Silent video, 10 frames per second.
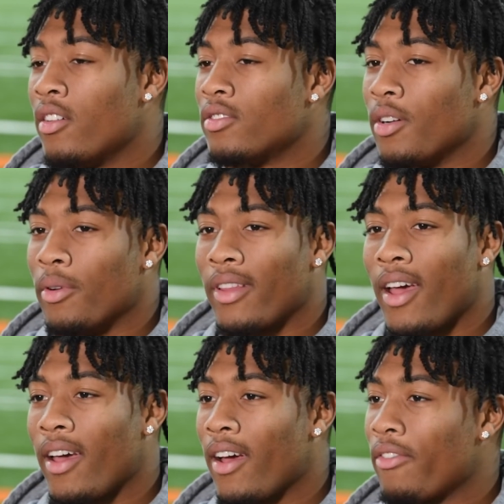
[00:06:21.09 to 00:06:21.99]
So with
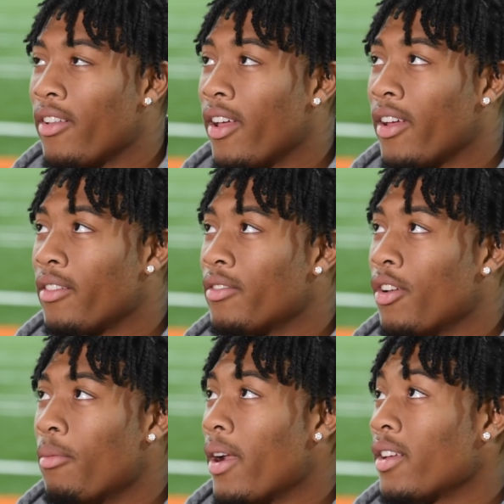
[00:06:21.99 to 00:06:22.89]
that, I feel like
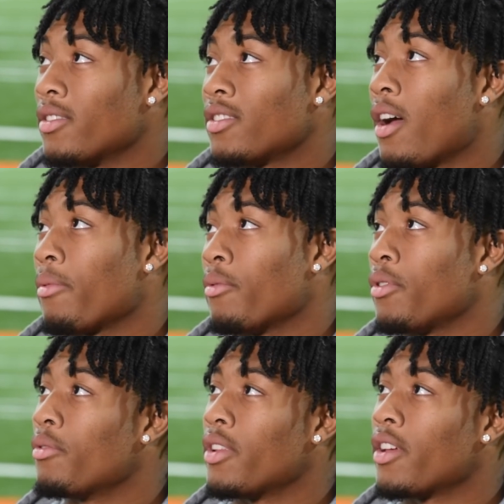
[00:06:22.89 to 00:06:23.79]
nobody can stop you when
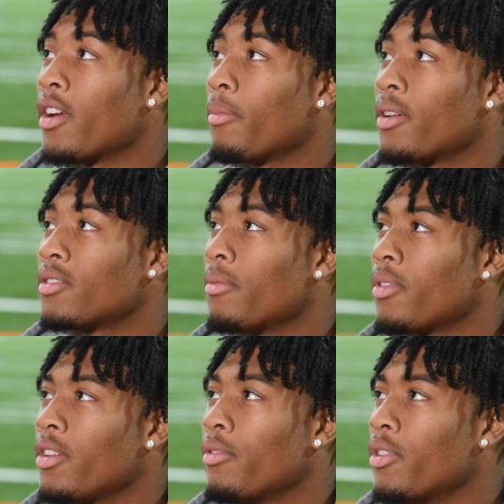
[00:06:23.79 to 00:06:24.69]
you really care about
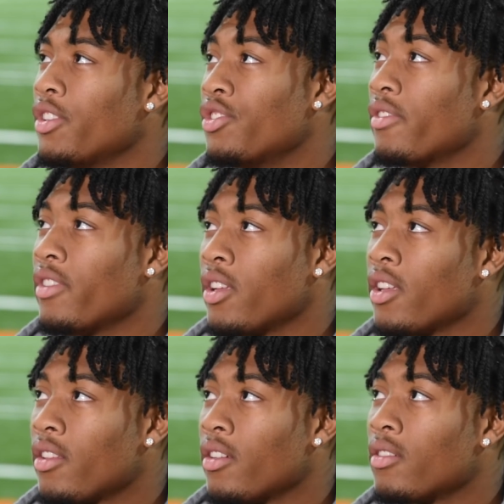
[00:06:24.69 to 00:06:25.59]
something and you're really driven to get
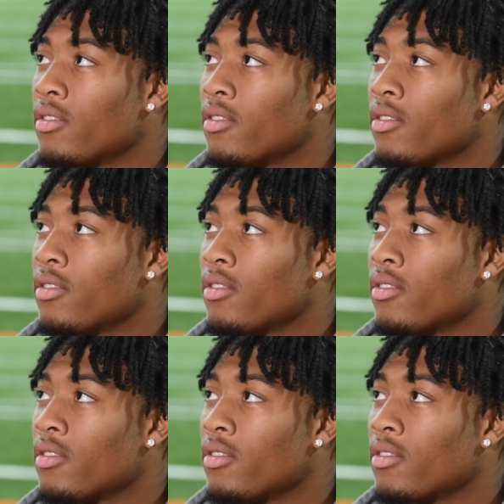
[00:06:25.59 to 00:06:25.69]
there.